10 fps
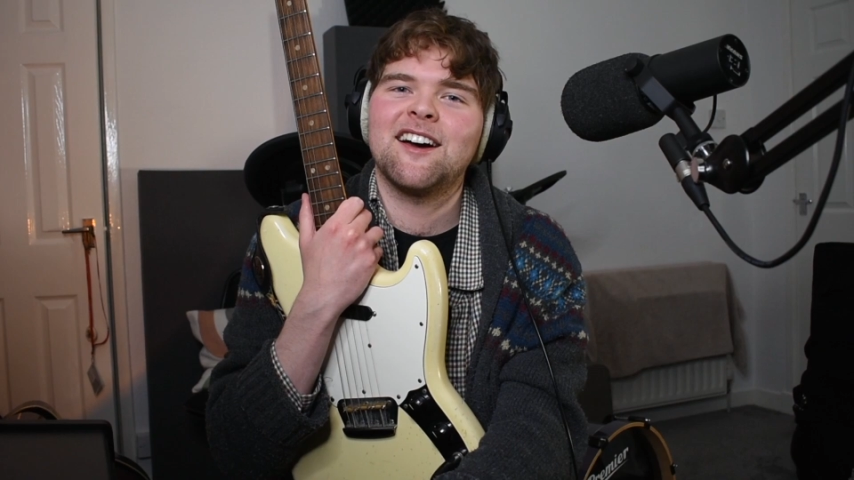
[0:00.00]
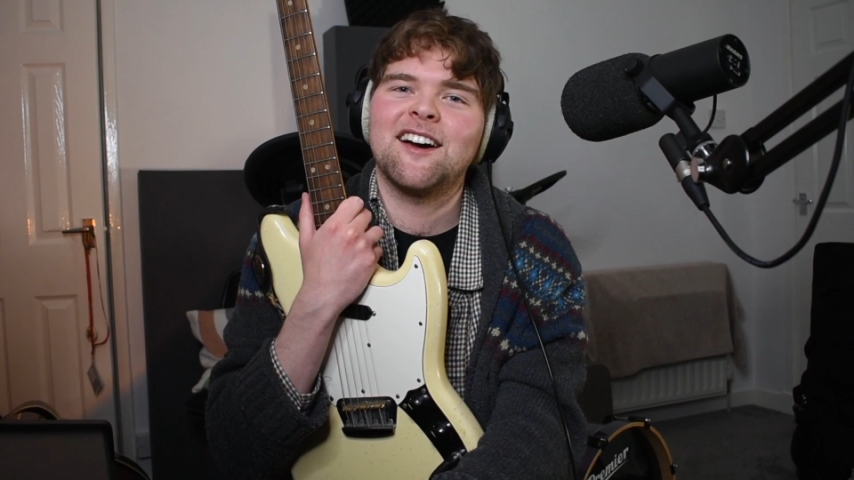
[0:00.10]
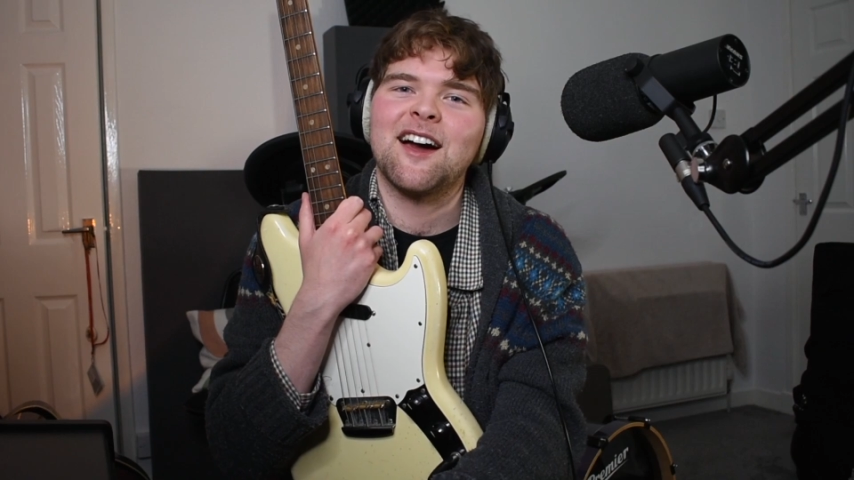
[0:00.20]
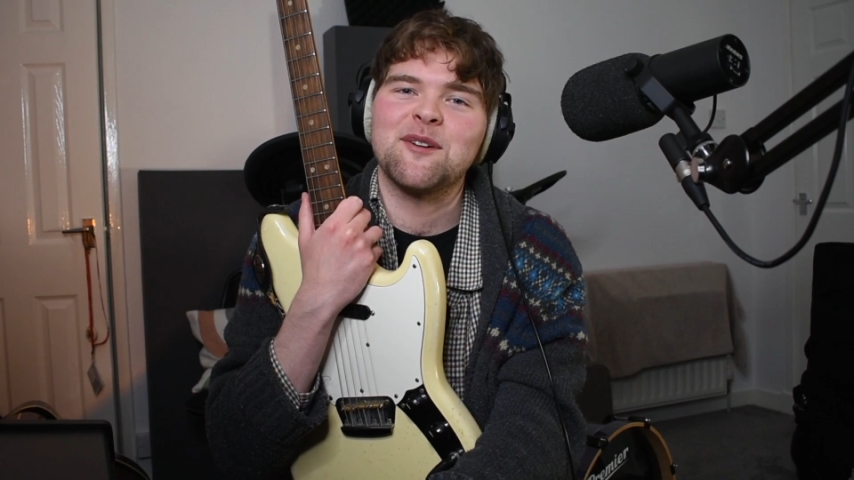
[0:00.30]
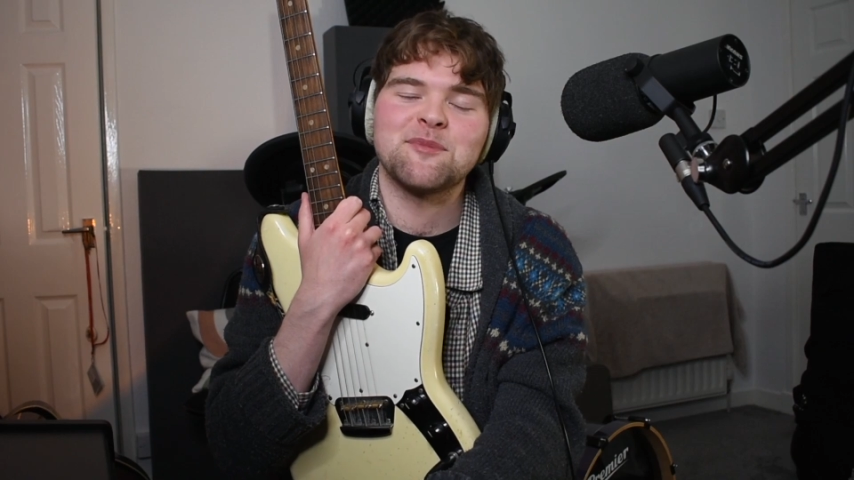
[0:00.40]

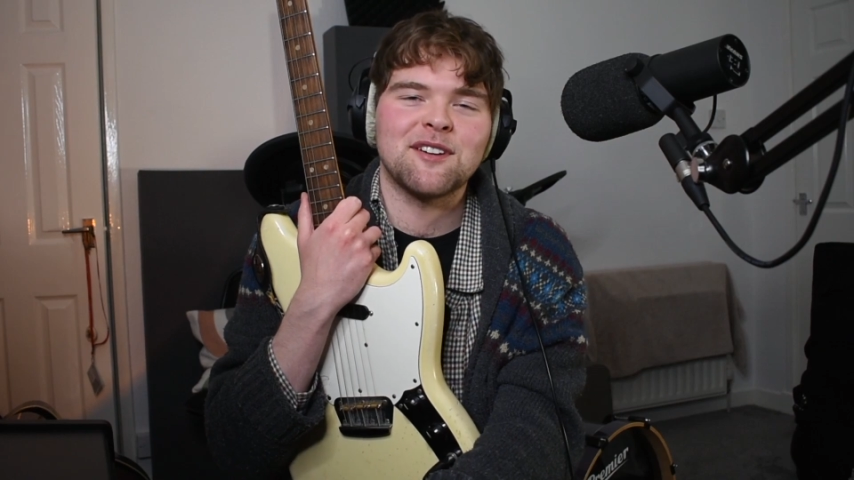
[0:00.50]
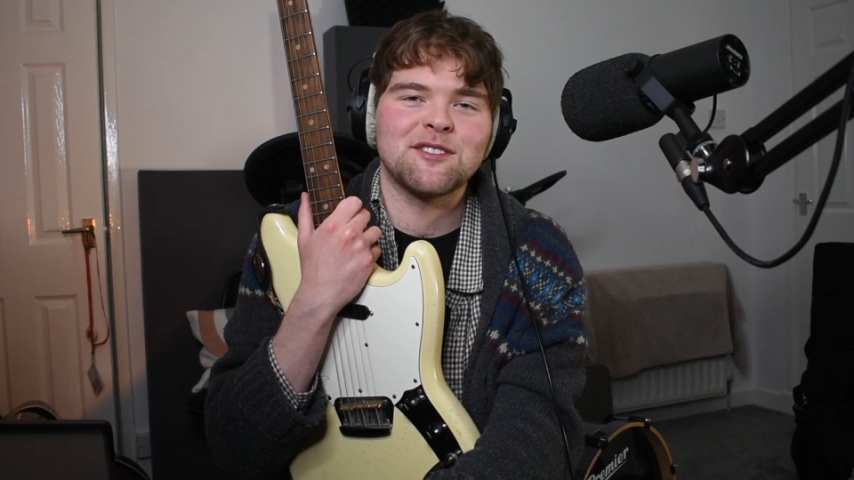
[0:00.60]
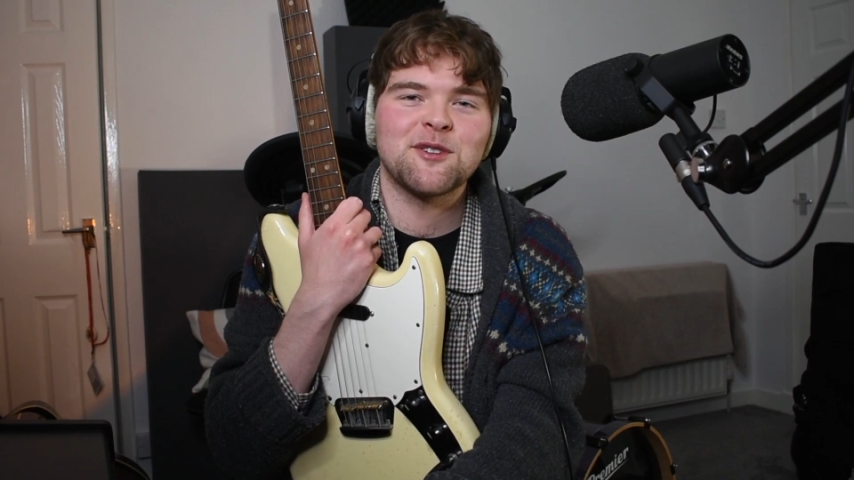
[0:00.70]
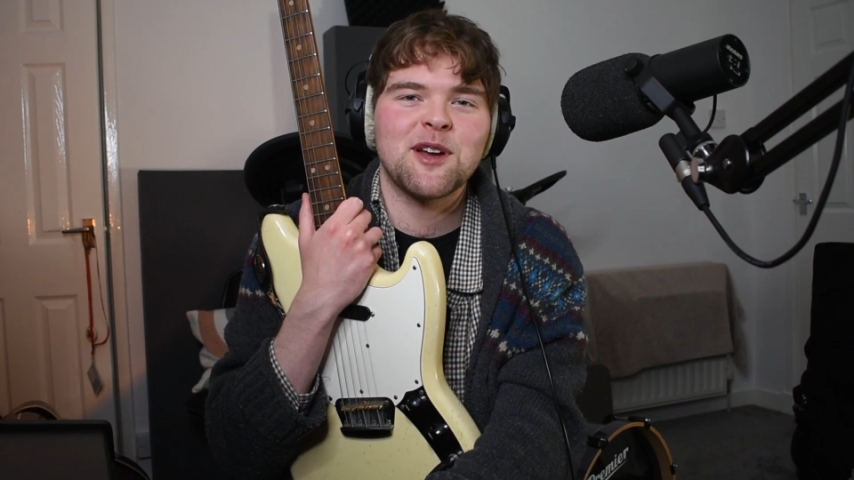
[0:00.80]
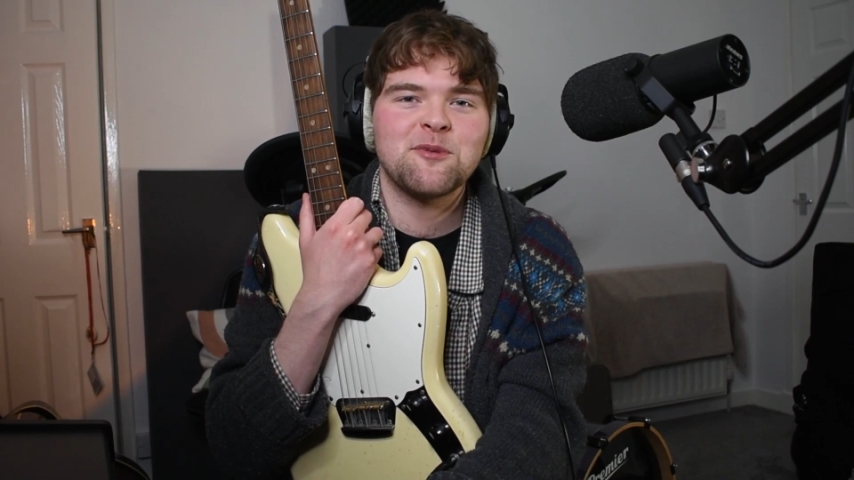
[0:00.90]
I hope you have a
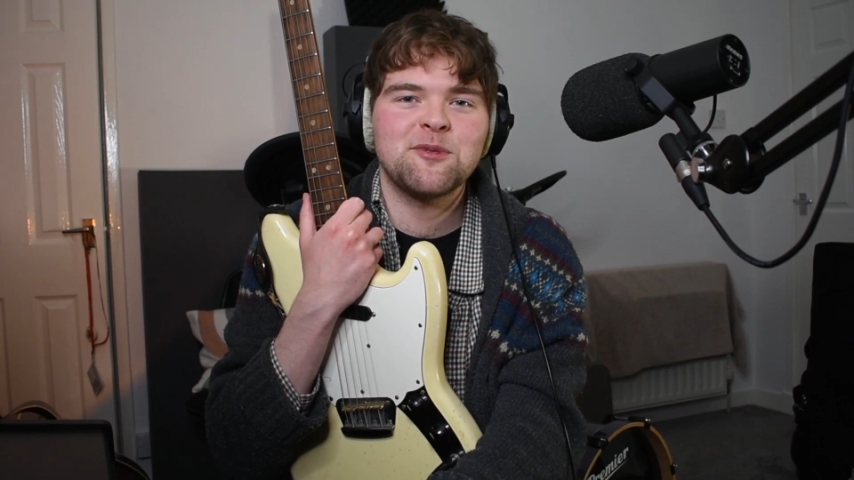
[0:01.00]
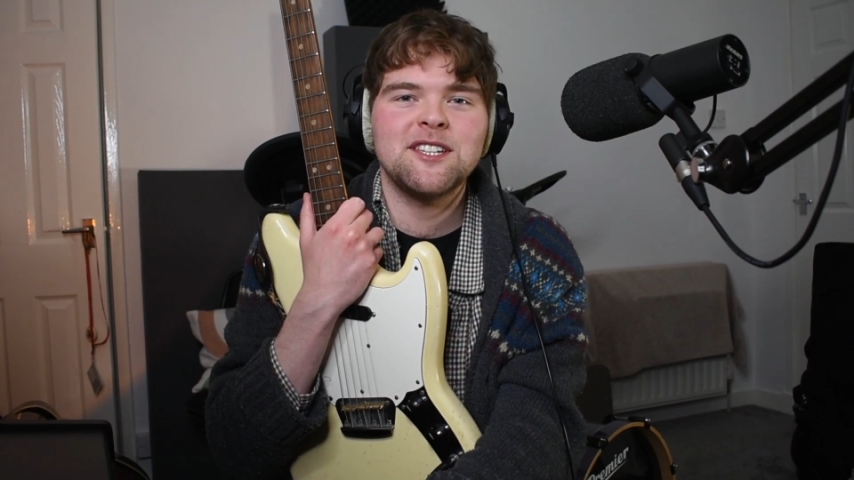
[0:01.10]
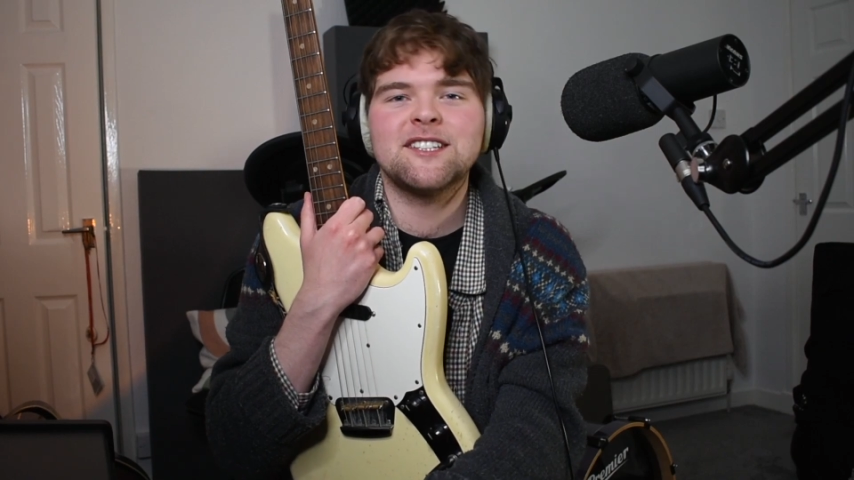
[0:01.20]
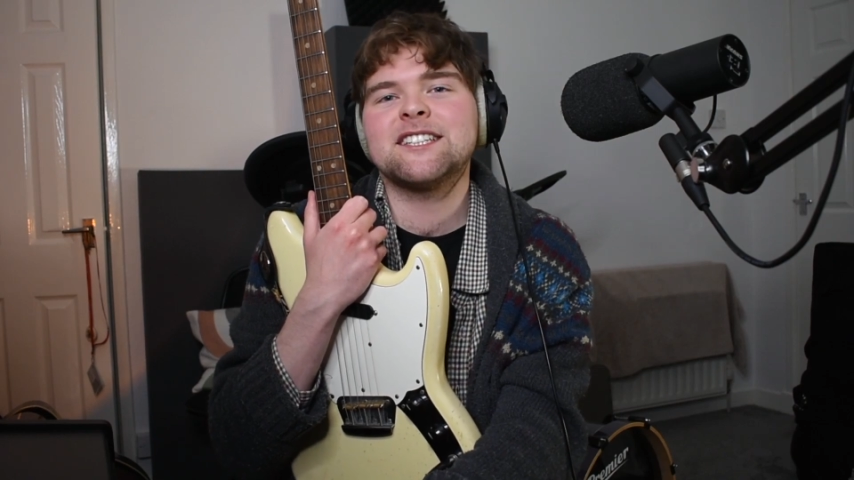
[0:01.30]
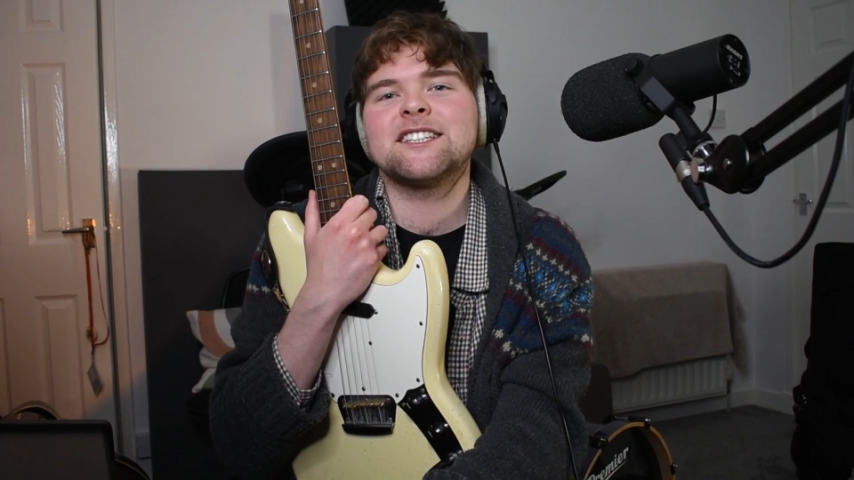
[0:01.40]
great
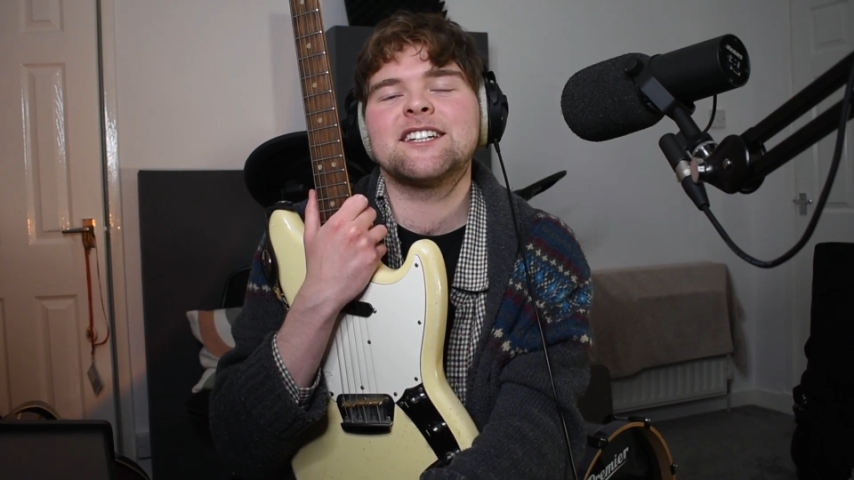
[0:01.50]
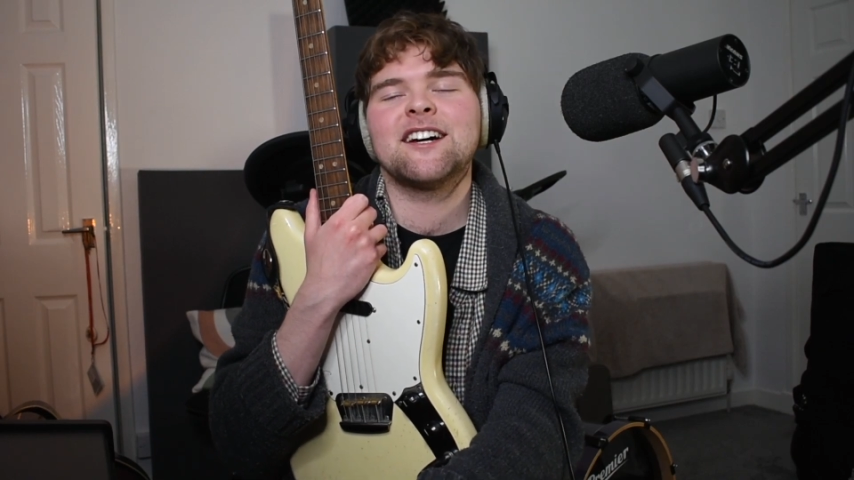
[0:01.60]
week,